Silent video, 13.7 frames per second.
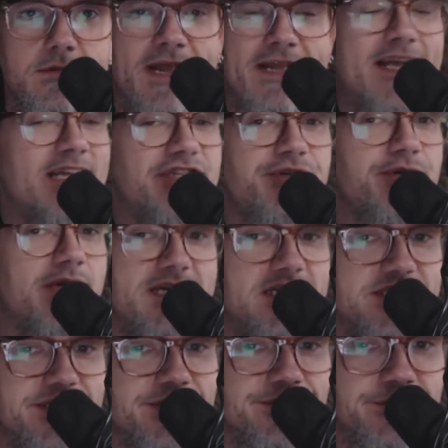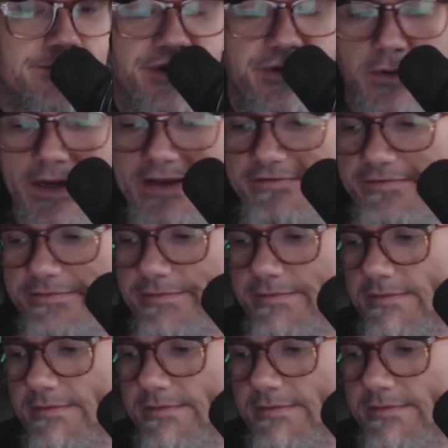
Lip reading: I guess you could consider them new wave,